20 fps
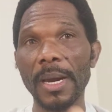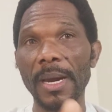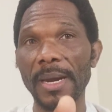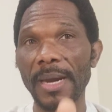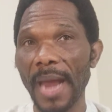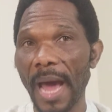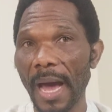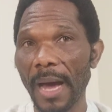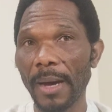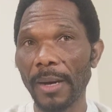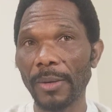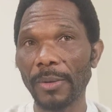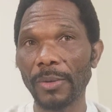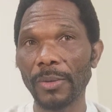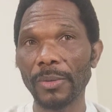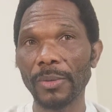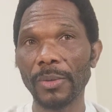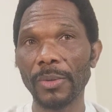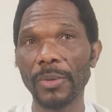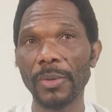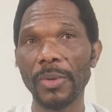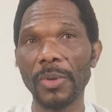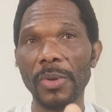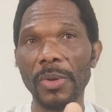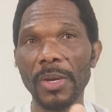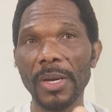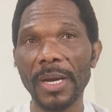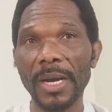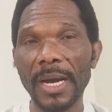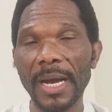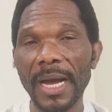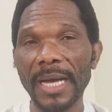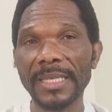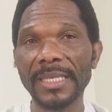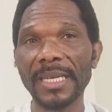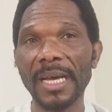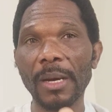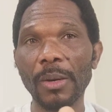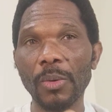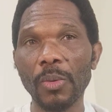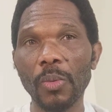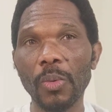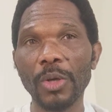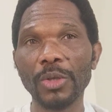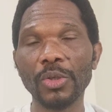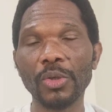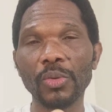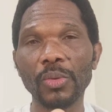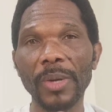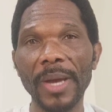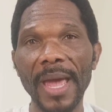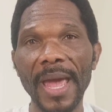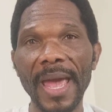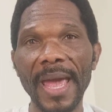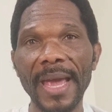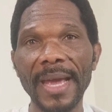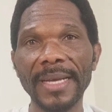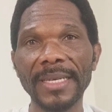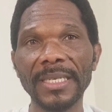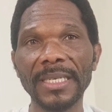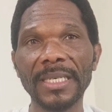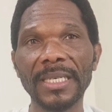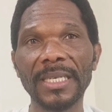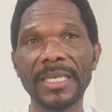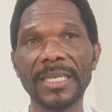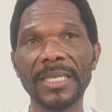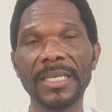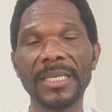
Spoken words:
Now, Qatar want to end